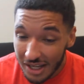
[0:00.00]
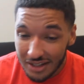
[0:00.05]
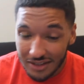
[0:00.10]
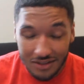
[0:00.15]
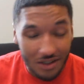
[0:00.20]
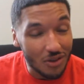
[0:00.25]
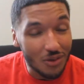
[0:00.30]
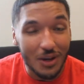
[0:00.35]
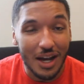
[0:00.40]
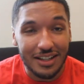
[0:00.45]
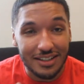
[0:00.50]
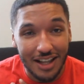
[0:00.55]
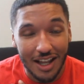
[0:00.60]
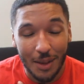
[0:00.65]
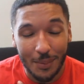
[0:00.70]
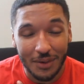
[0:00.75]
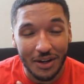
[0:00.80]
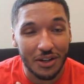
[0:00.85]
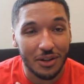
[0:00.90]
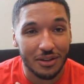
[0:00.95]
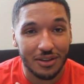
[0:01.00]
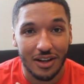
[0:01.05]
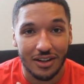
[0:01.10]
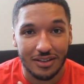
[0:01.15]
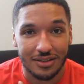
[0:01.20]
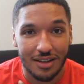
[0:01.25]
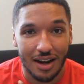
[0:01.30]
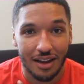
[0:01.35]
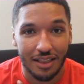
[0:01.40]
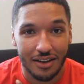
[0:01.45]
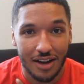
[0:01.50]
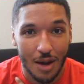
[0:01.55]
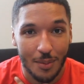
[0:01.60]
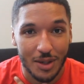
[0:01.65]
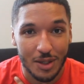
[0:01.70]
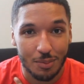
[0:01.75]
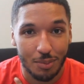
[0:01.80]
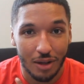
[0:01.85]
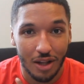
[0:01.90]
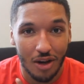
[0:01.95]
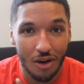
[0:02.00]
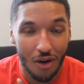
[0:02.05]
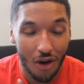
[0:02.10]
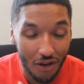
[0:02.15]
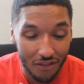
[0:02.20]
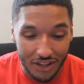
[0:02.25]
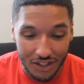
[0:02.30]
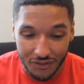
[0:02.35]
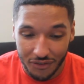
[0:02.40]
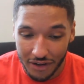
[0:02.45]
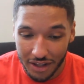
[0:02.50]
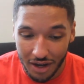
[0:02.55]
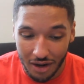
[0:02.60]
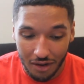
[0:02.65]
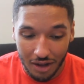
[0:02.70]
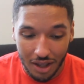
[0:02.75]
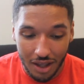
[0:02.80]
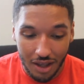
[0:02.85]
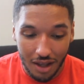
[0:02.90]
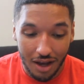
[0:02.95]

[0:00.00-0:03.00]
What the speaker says: So you guys got to let me know your thoughts down in the comments below on this video,